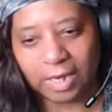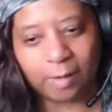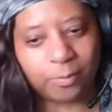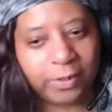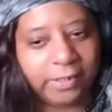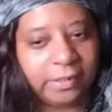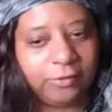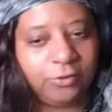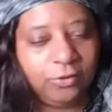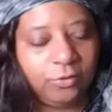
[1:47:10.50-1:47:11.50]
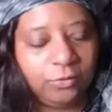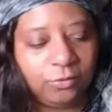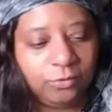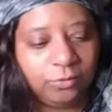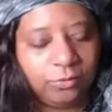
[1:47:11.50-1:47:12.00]
pray that
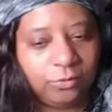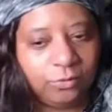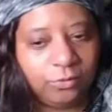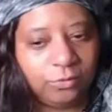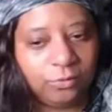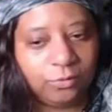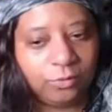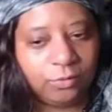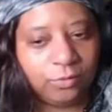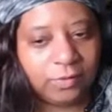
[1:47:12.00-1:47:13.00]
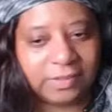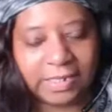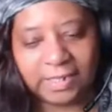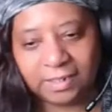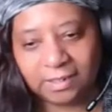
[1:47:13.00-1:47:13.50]
you
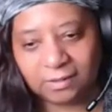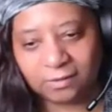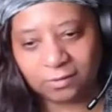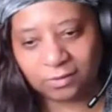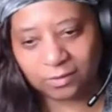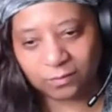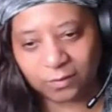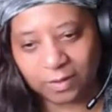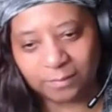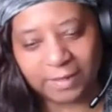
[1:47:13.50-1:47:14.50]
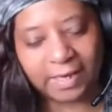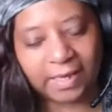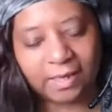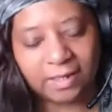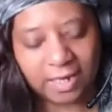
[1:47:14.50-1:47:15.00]
stay healed from
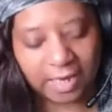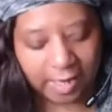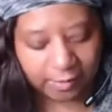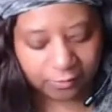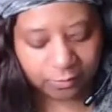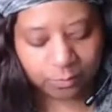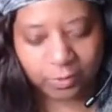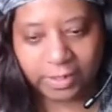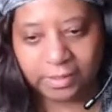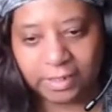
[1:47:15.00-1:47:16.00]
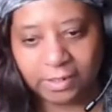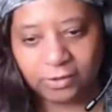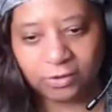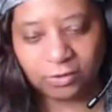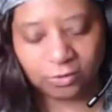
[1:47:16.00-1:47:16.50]
that. I pray that
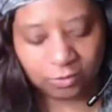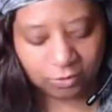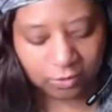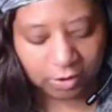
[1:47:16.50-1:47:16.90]
you